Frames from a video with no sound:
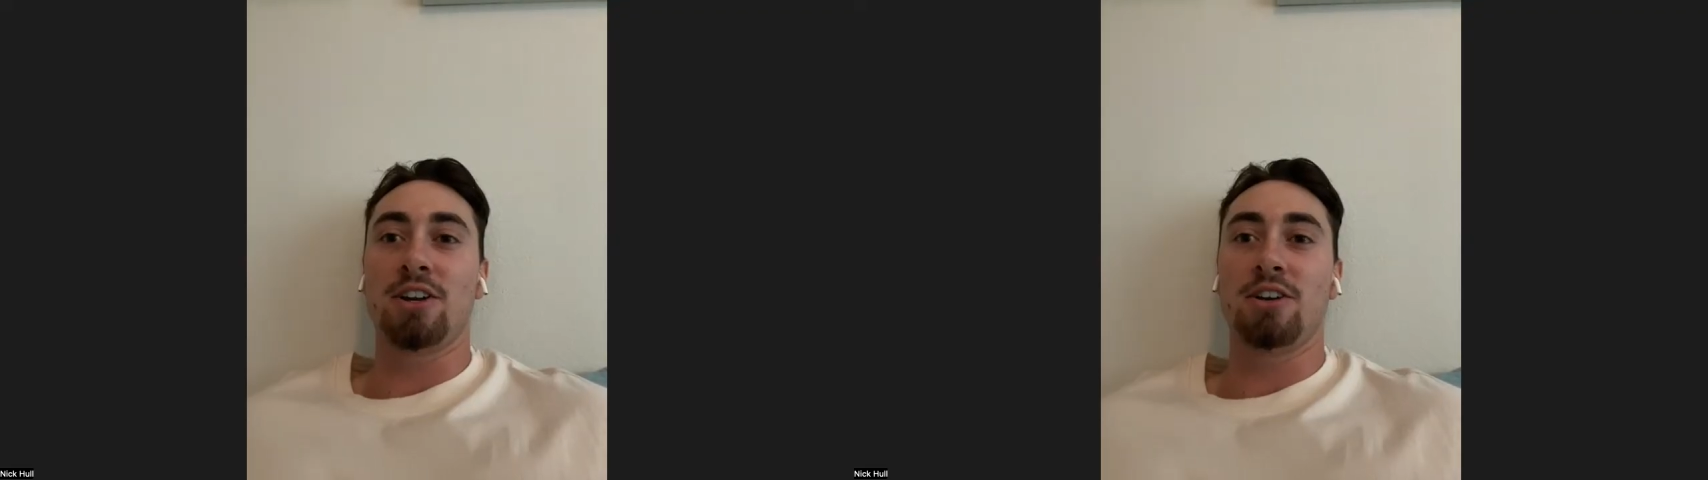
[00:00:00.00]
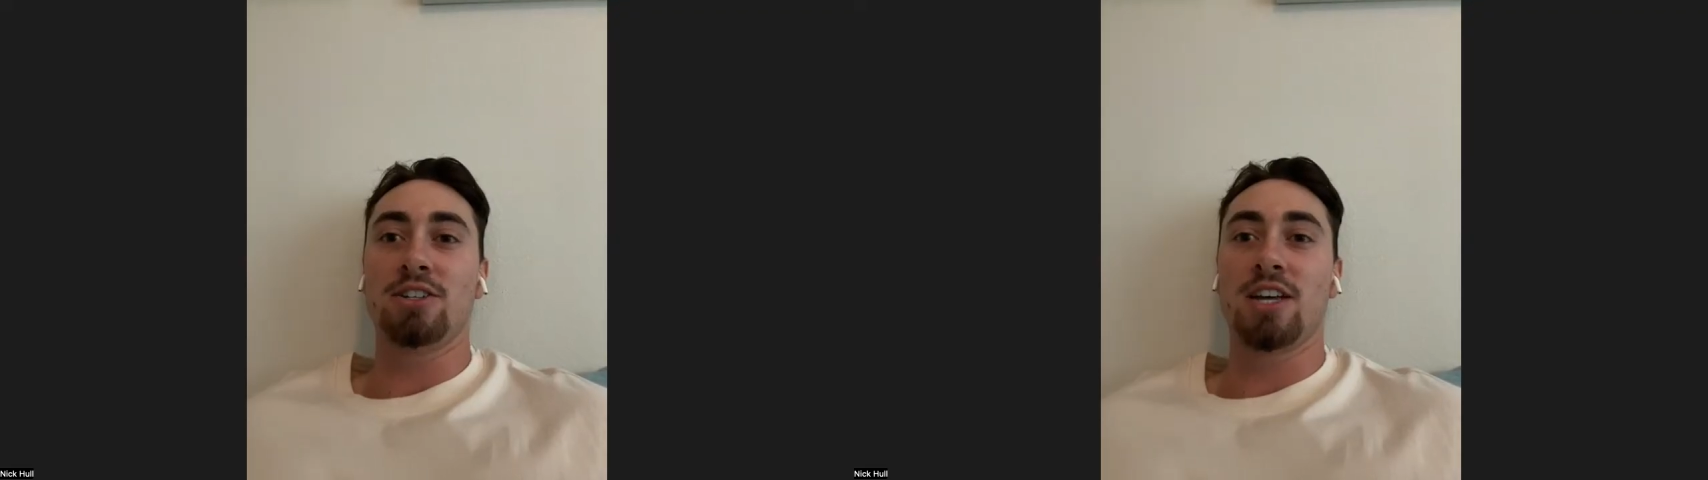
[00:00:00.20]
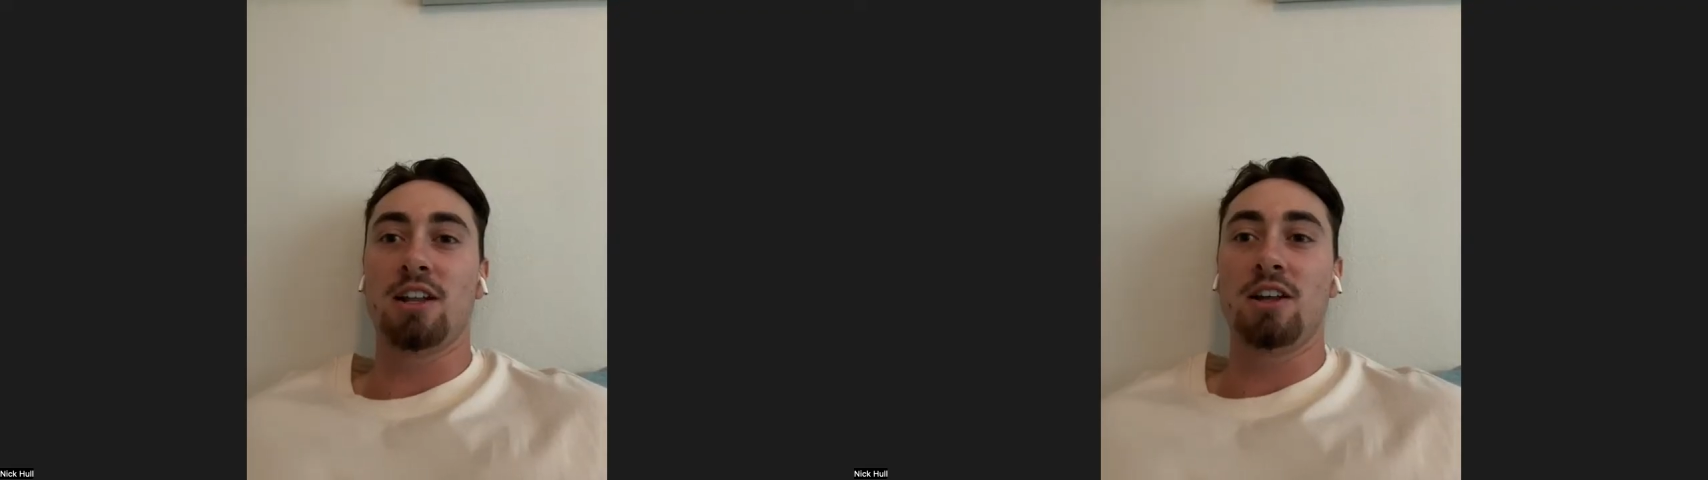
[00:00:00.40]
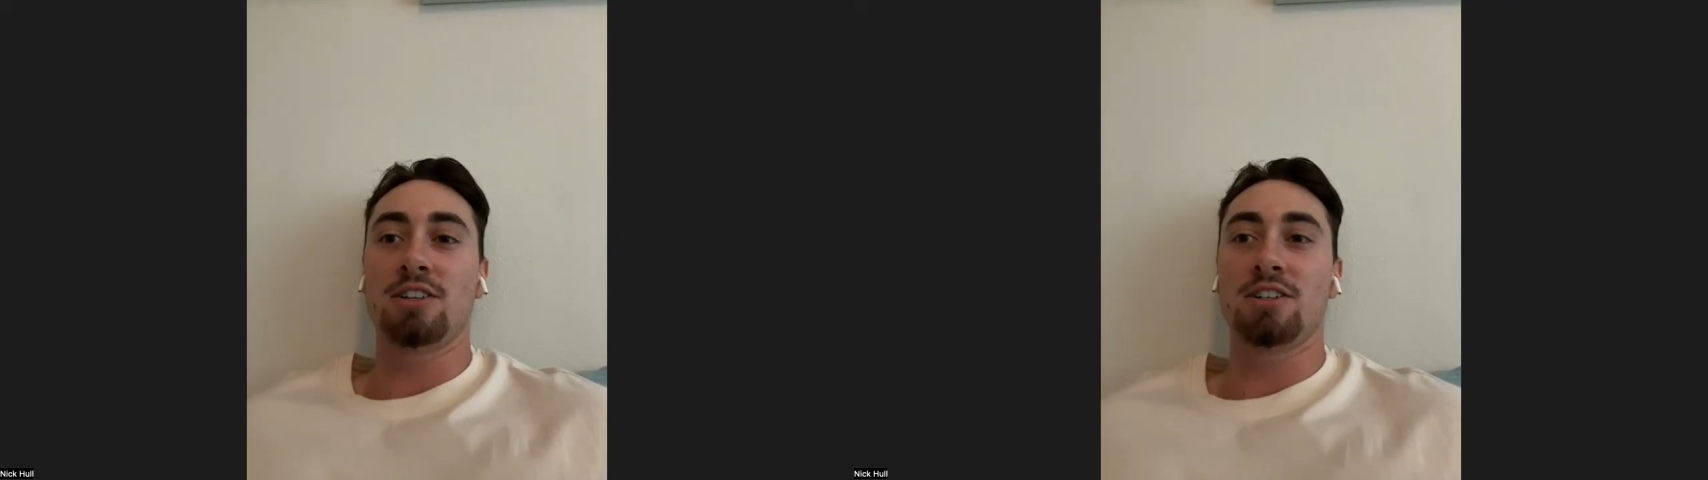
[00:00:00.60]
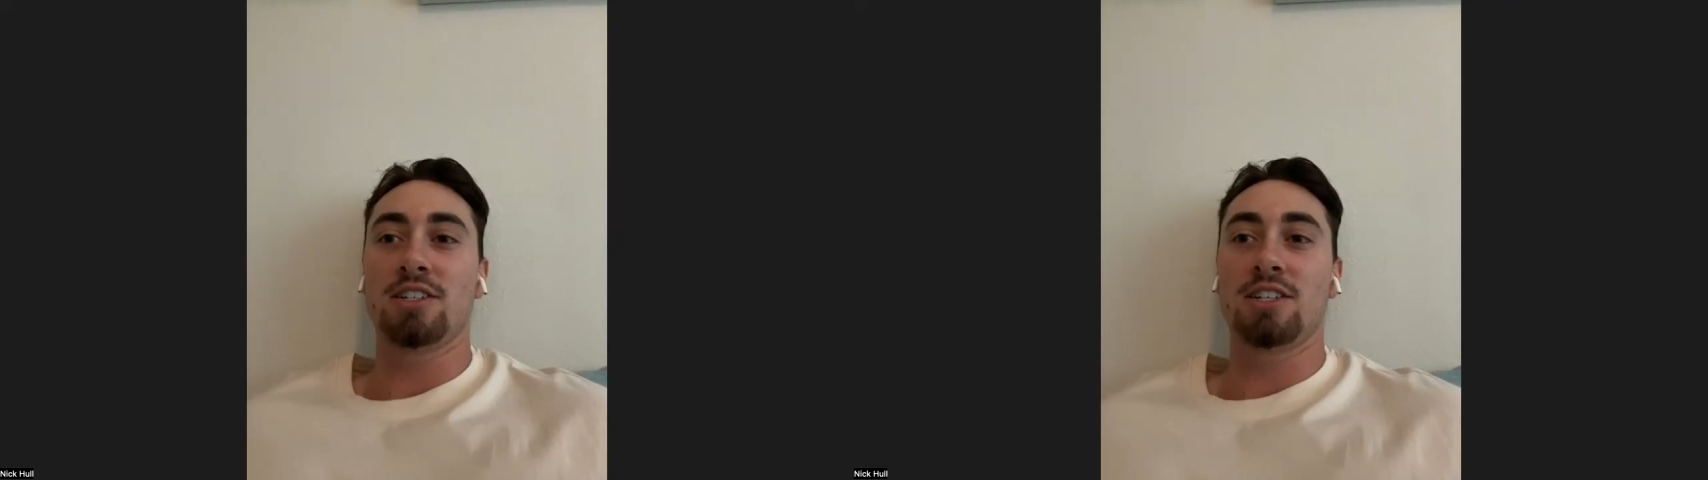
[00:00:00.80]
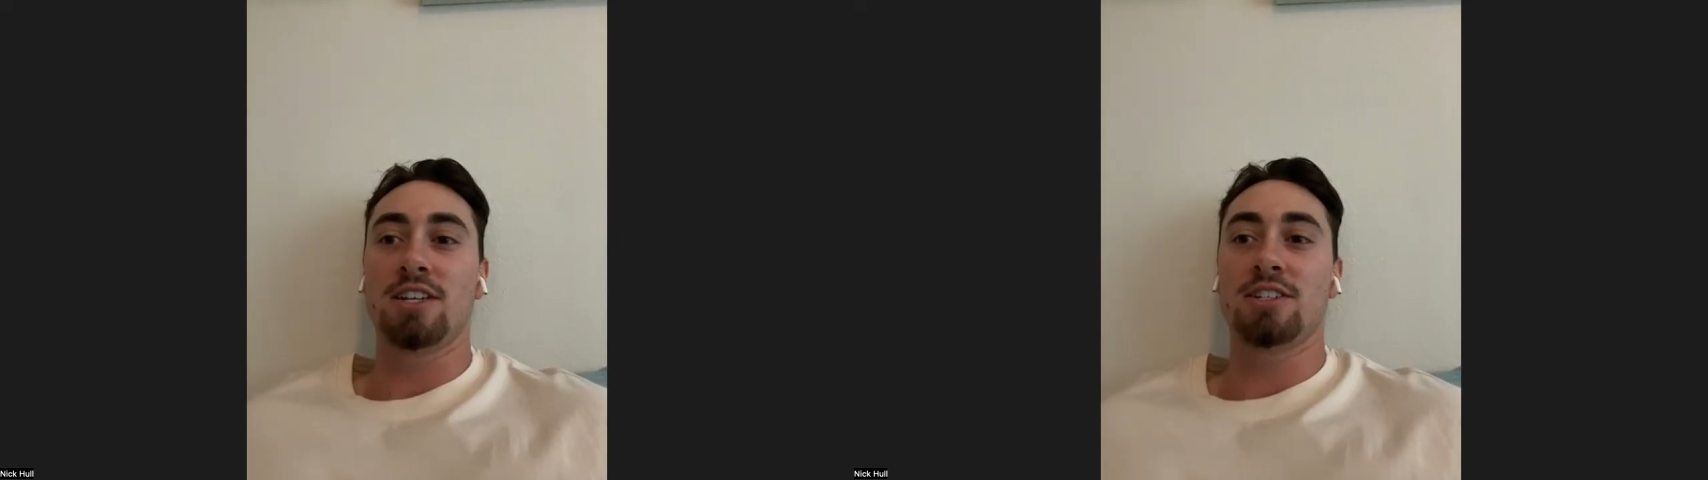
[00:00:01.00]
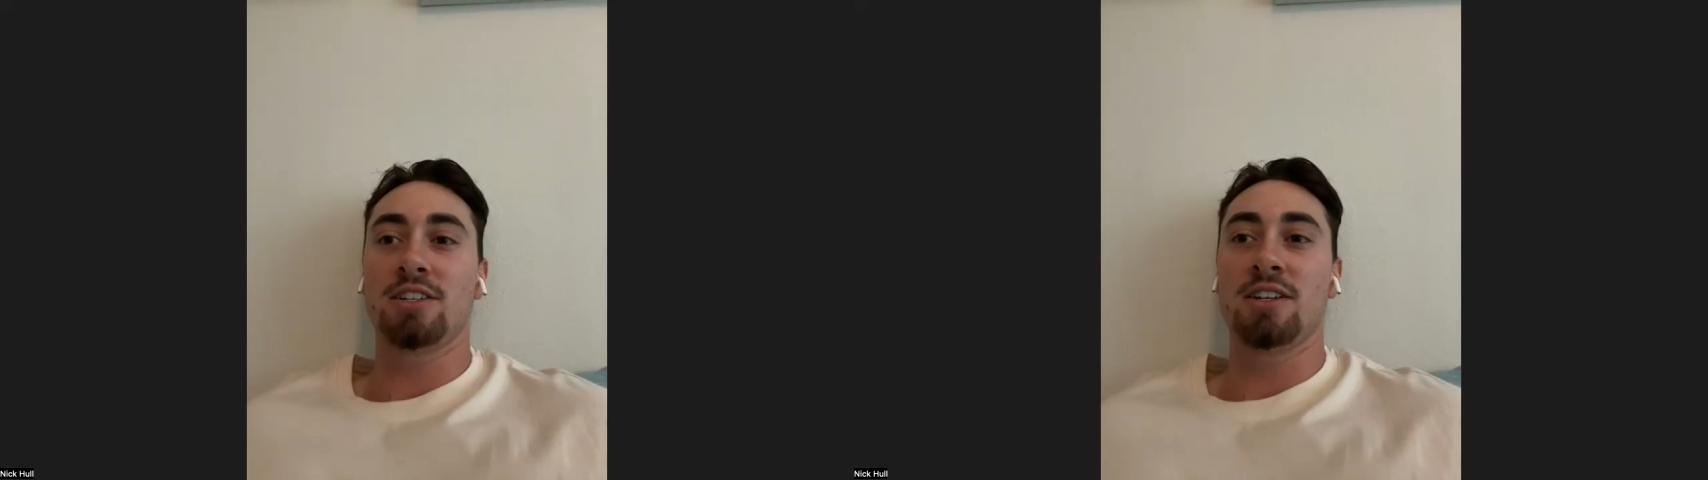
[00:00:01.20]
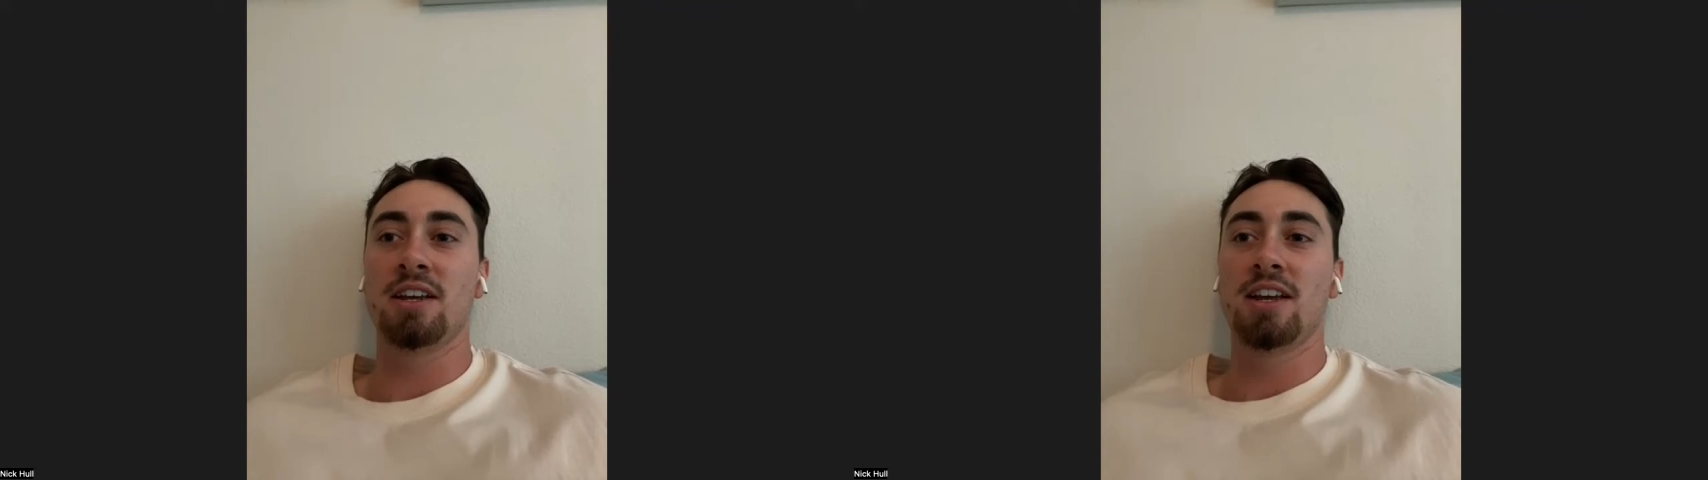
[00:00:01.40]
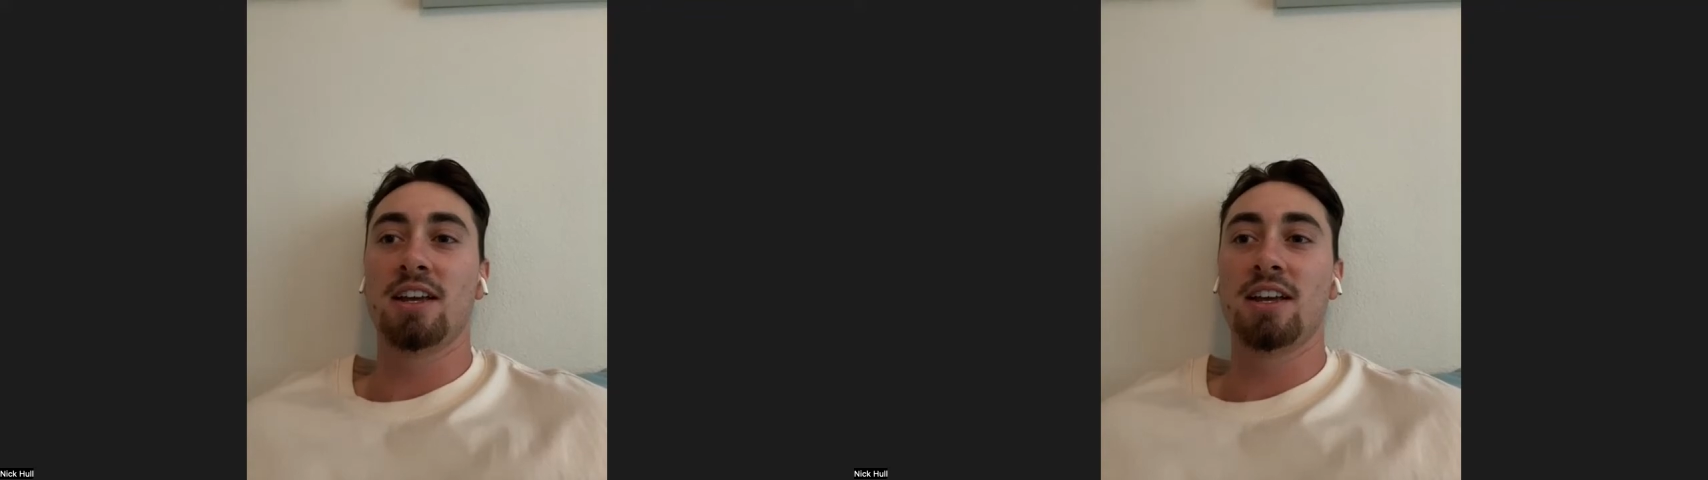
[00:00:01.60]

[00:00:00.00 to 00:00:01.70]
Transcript: and he's had a lot of success and